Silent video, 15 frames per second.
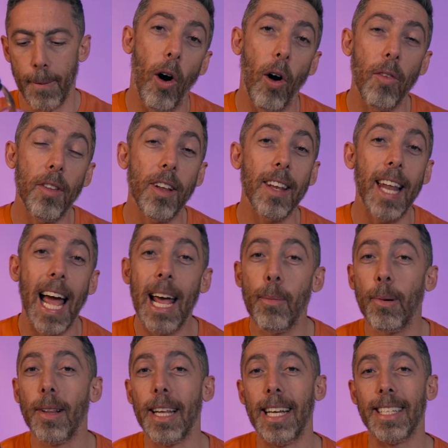On the
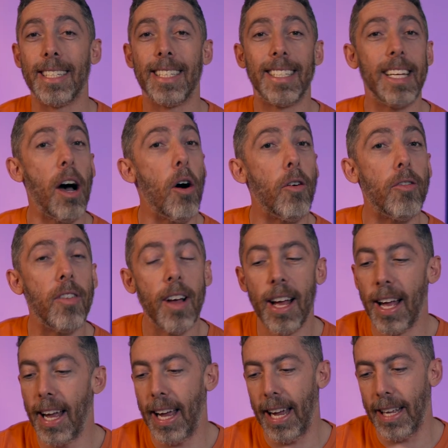label itself,
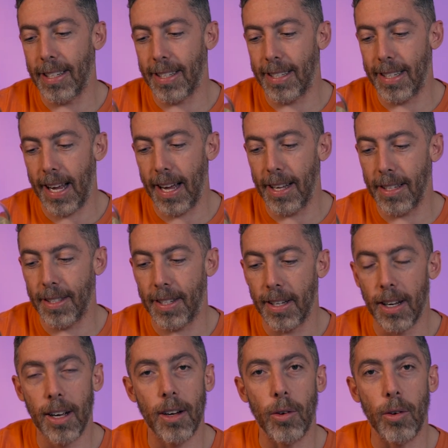it says